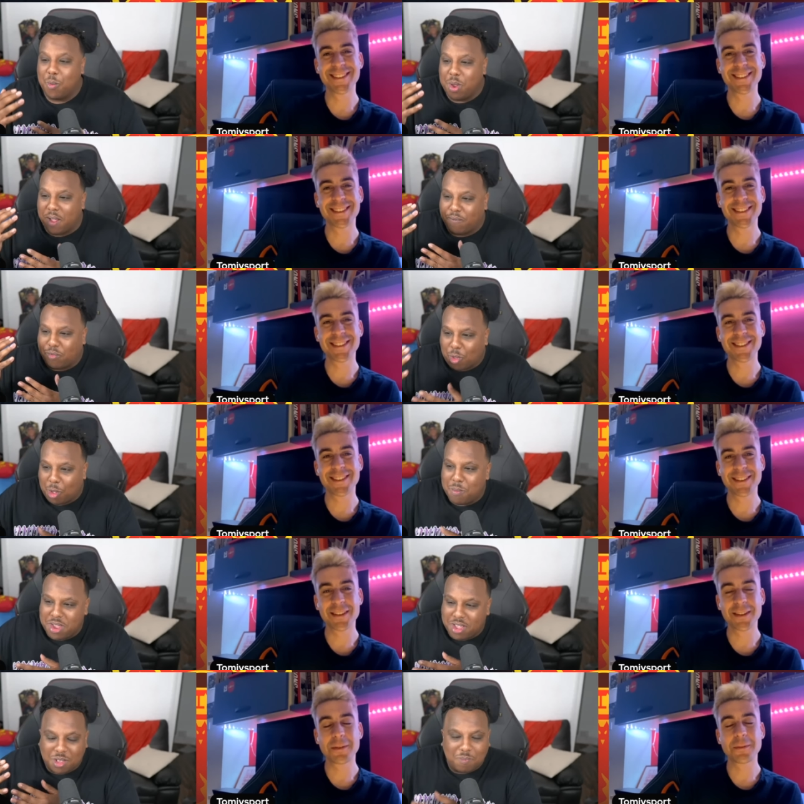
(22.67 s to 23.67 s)
Speaker 1: We have
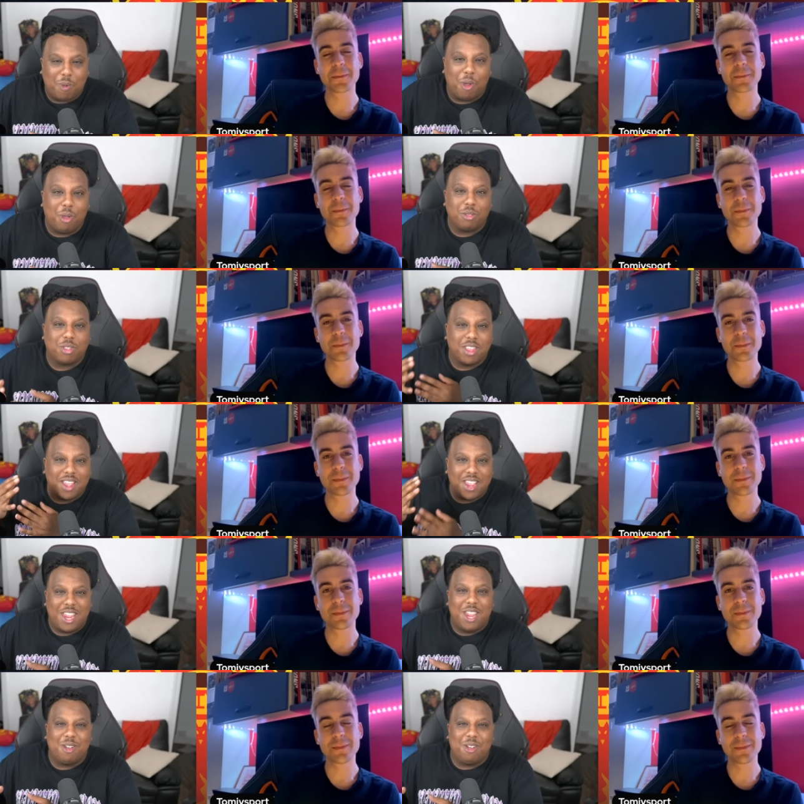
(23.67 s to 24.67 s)
Tommy Sport
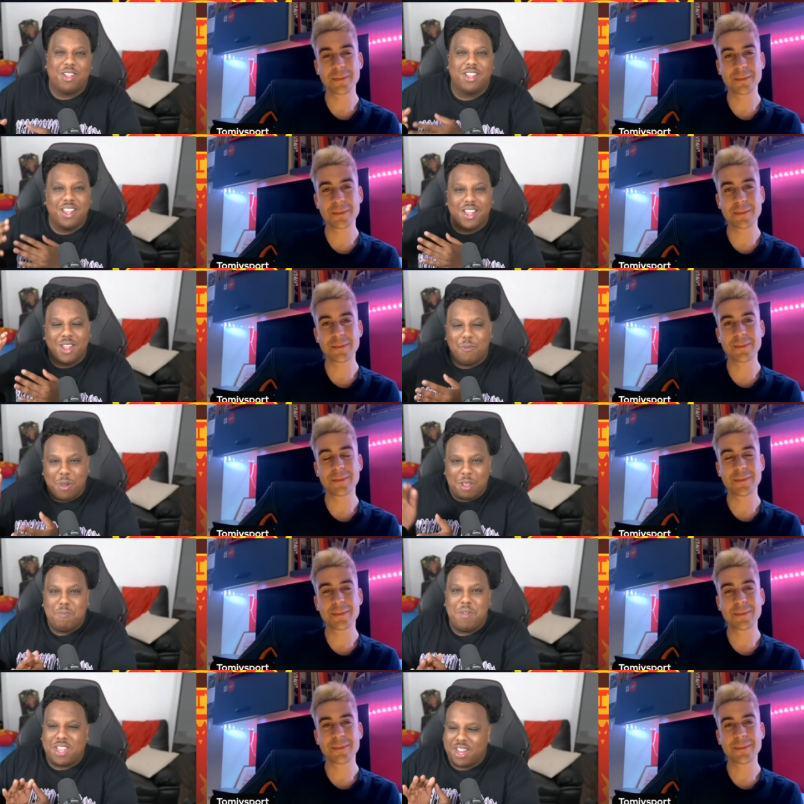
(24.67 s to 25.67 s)
here with
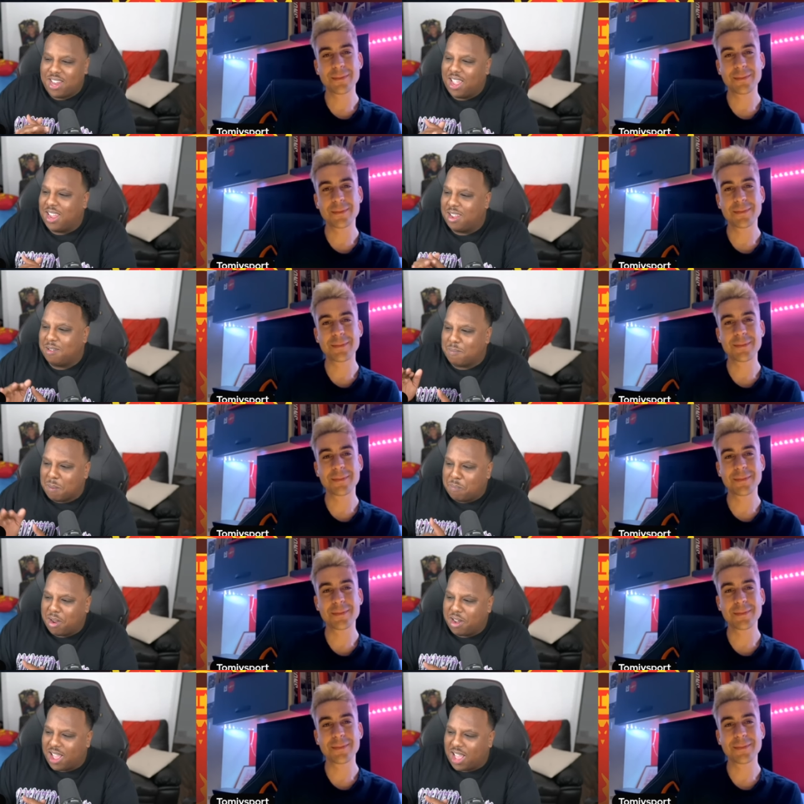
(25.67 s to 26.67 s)
me today. My
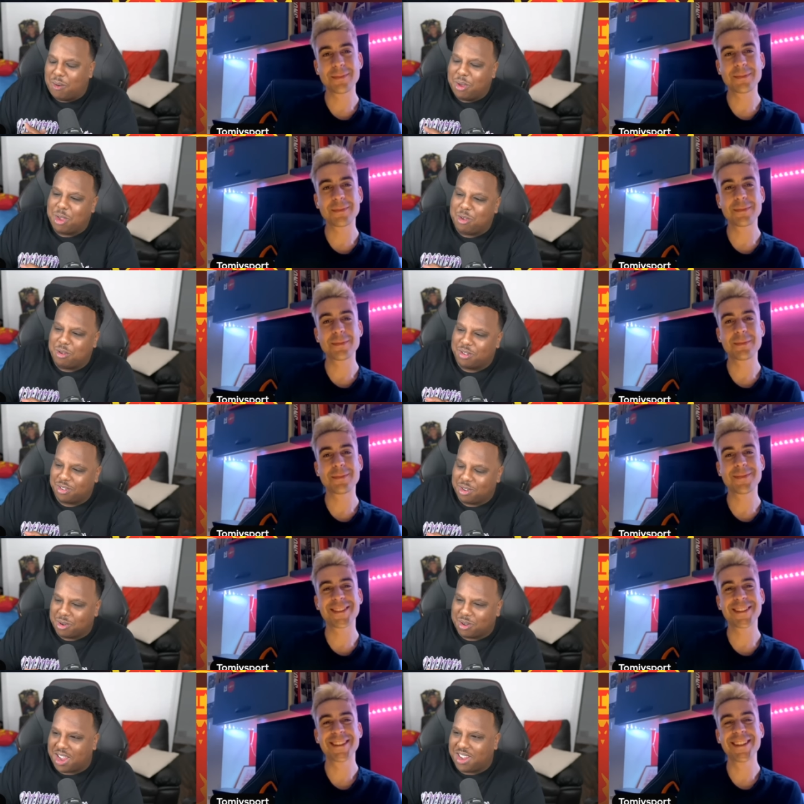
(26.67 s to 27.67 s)
brother, how are you? You
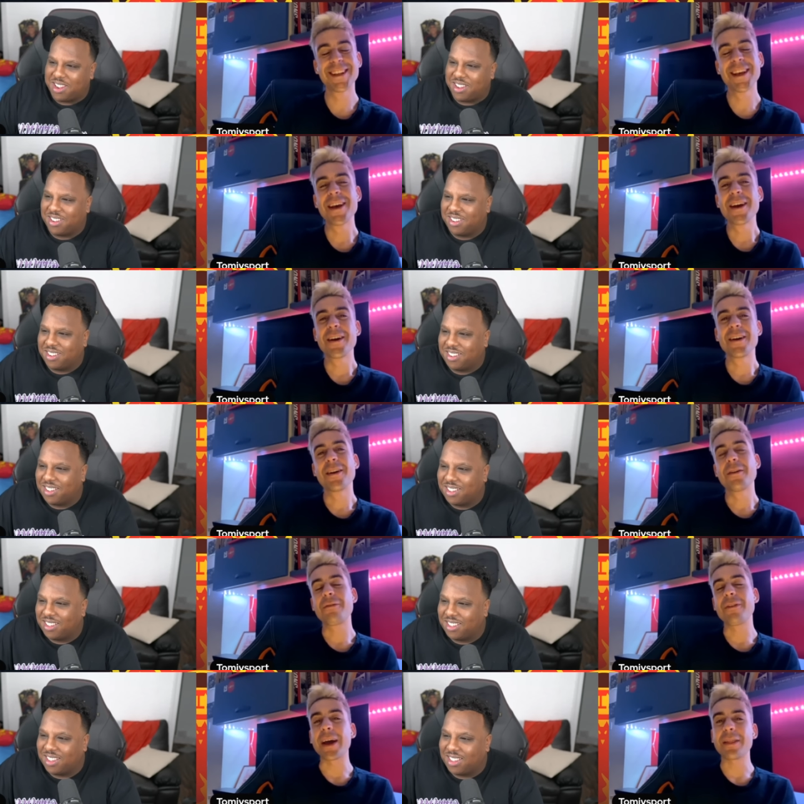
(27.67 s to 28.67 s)
okay?
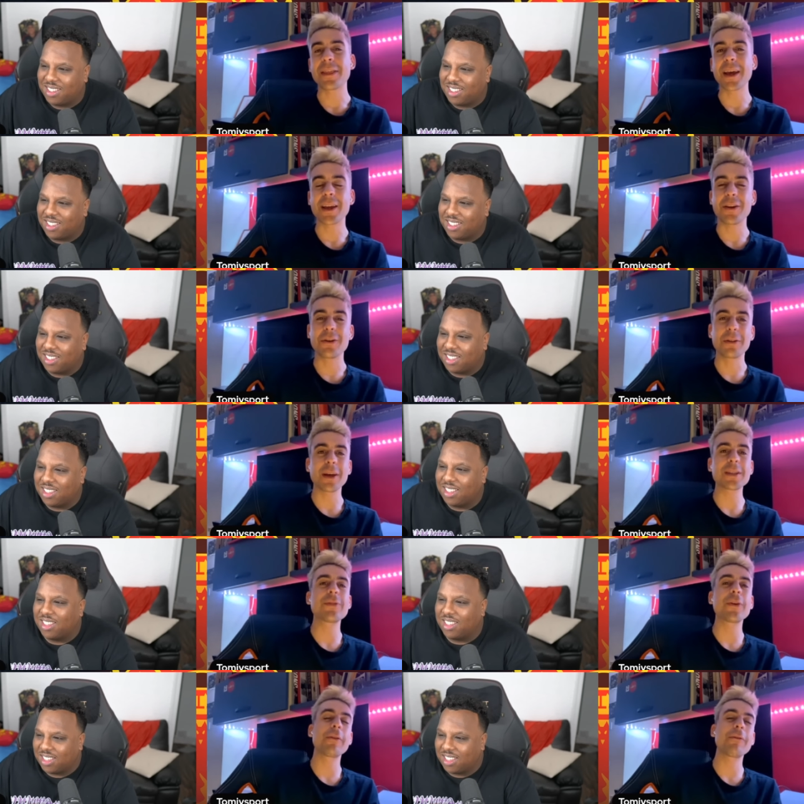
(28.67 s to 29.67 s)
Speaker 2: Fine, thank you.
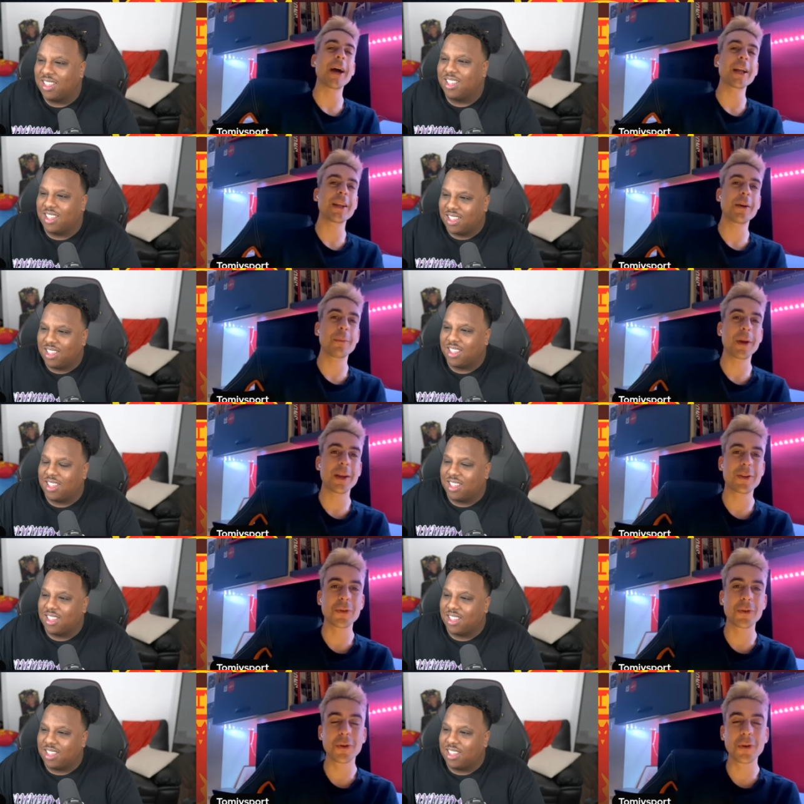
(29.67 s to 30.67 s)
Thanks for inviting me
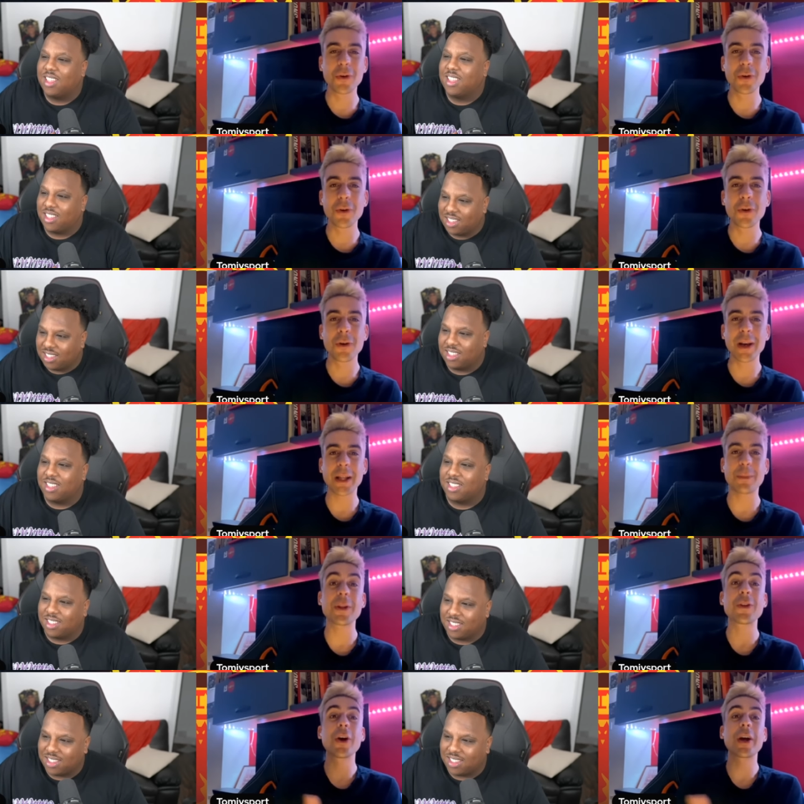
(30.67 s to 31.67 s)
to let
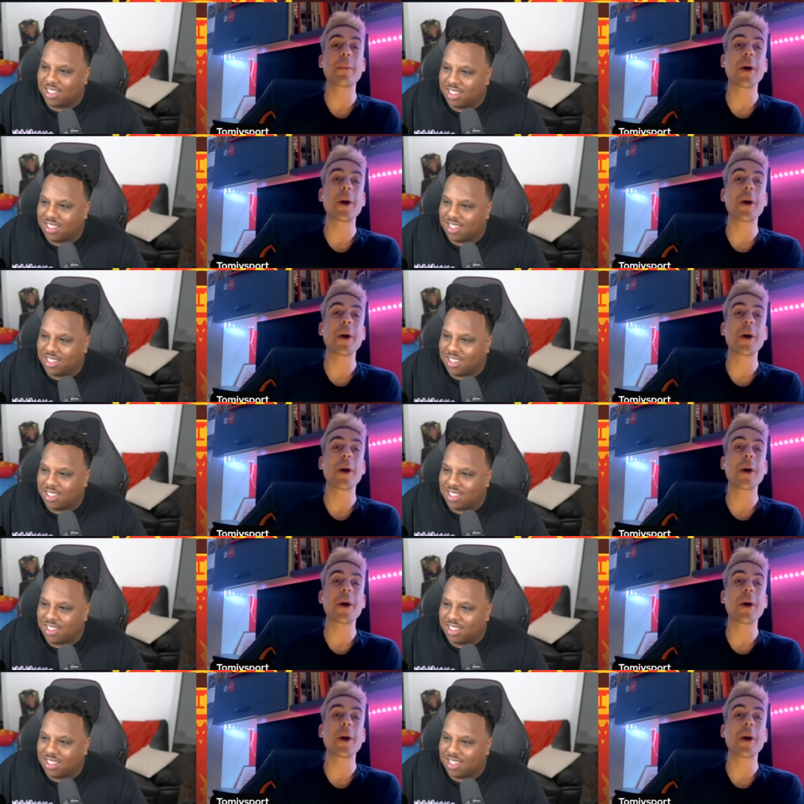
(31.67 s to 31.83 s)
me talk